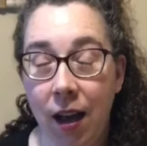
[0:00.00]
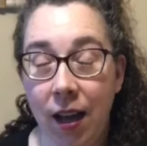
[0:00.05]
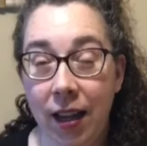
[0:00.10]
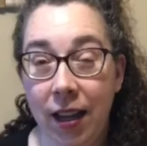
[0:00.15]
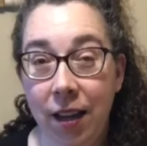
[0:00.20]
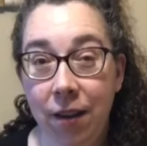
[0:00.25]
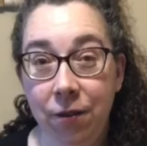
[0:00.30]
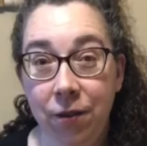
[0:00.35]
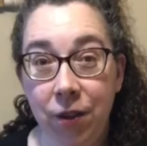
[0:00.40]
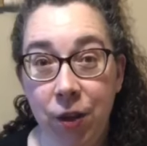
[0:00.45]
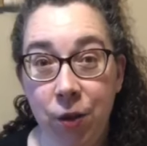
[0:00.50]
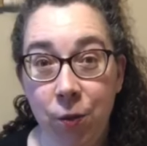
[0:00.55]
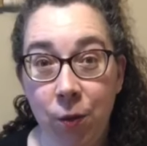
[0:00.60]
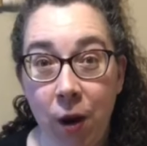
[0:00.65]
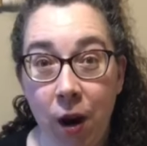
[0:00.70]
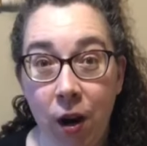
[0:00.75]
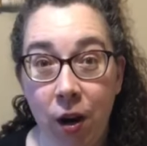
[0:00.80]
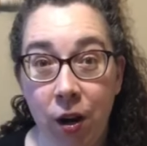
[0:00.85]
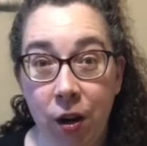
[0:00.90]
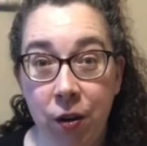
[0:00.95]
if you
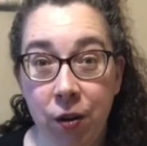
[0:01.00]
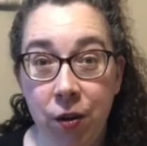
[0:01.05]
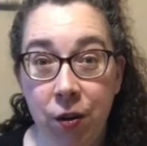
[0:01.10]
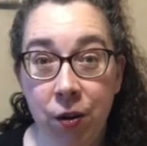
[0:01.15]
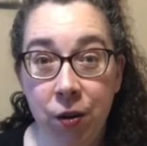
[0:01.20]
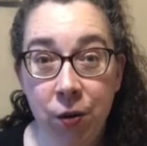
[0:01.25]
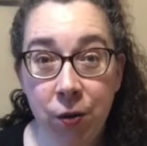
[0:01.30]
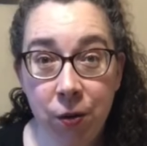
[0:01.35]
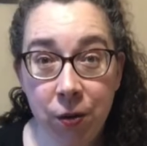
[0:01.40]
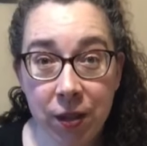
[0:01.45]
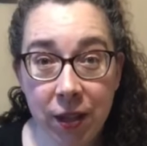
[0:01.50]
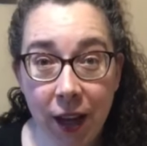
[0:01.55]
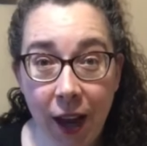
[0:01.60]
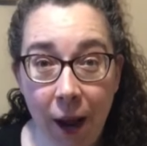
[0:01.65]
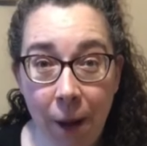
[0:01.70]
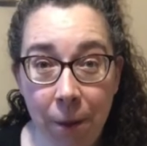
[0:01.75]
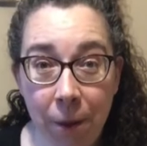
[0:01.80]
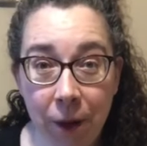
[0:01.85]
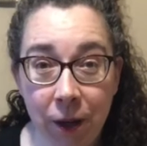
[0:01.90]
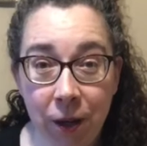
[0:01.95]
are new to
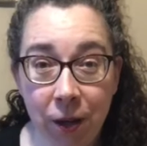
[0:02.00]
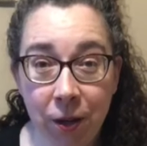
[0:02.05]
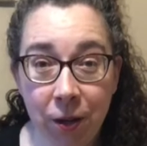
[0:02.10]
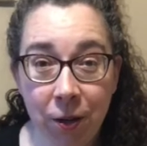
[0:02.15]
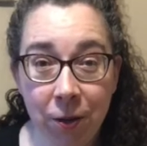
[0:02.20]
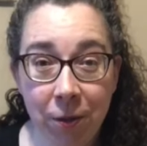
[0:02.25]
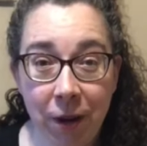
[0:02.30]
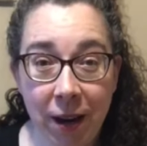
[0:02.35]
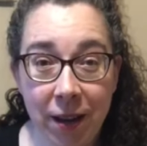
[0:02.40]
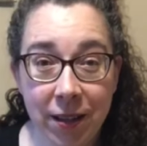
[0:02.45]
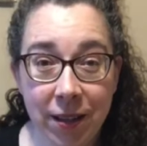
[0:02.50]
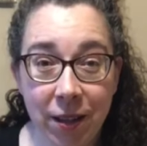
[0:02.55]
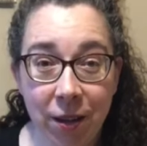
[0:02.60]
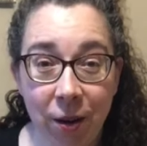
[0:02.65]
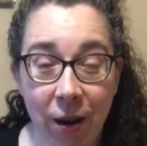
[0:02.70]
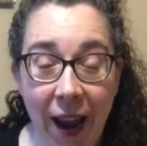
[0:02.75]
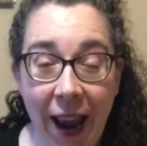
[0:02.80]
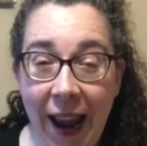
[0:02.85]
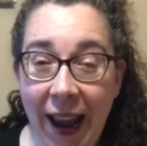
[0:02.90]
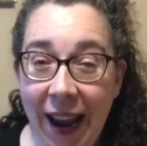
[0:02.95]
Epicure, raise your
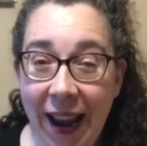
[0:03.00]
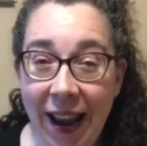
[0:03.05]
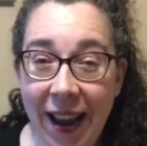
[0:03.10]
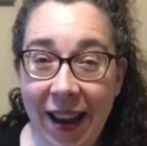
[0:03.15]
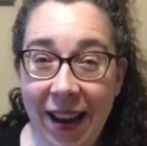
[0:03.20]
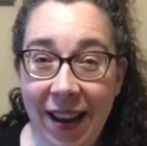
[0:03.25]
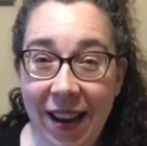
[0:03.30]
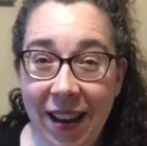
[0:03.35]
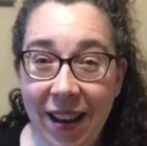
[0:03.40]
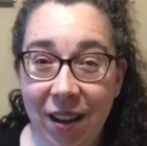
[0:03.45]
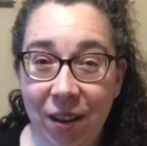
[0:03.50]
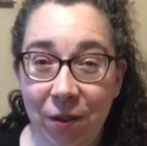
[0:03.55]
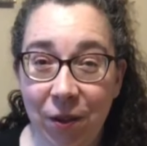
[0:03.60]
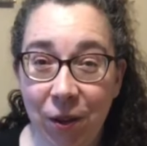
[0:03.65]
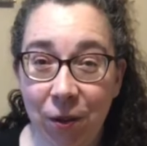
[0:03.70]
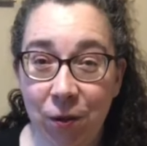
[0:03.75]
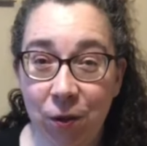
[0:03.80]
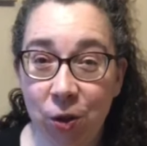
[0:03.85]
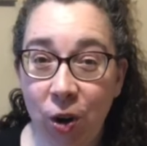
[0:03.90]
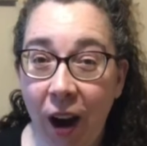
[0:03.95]
hand. If
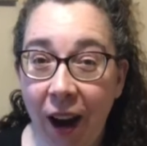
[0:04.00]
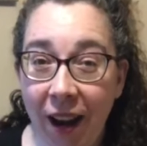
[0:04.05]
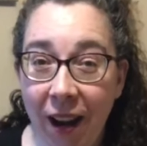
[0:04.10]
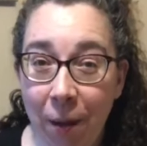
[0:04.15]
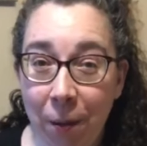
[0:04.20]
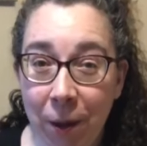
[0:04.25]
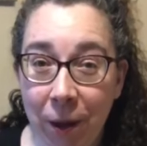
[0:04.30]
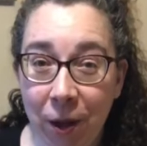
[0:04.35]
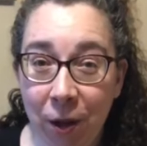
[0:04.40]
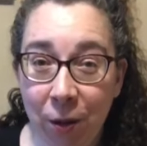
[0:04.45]
you've tried Epicure